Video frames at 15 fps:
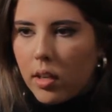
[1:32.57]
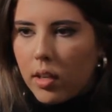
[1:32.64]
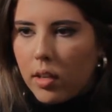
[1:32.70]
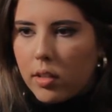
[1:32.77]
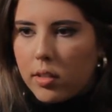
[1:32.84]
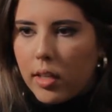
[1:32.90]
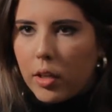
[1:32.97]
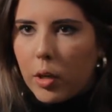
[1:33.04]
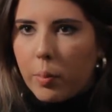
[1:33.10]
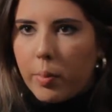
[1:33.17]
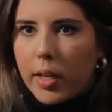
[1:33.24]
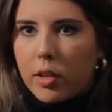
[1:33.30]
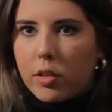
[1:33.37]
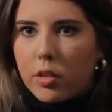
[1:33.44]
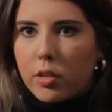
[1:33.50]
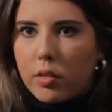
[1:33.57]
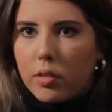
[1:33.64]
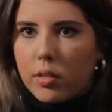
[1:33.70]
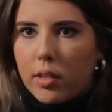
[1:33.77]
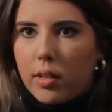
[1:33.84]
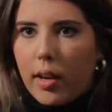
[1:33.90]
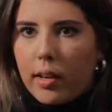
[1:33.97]
you sent your
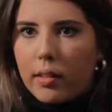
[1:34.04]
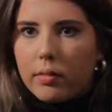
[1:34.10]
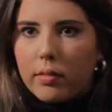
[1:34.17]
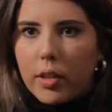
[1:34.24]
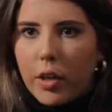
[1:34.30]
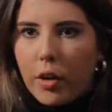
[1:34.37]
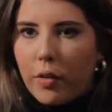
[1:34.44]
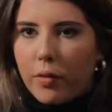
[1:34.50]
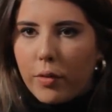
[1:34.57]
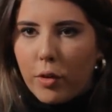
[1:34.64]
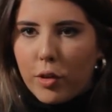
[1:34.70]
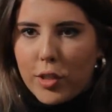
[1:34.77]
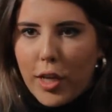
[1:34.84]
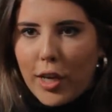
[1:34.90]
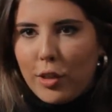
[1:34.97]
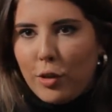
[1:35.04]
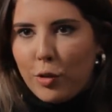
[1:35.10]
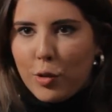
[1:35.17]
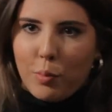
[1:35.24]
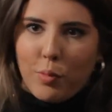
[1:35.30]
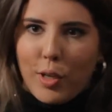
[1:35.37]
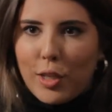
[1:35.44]
pictures and I, of course I had to do
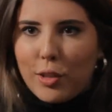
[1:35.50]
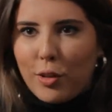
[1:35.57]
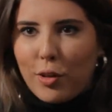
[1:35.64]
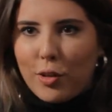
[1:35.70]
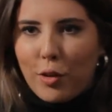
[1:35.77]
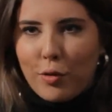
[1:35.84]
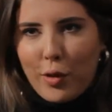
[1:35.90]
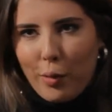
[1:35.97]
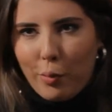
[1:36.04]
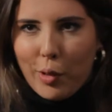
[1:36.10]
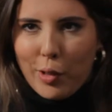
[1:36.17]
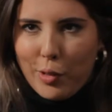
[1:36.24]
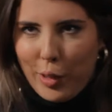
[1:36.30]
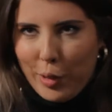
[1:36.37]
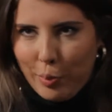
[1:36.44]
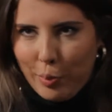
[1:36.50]
some research. I was like, what's this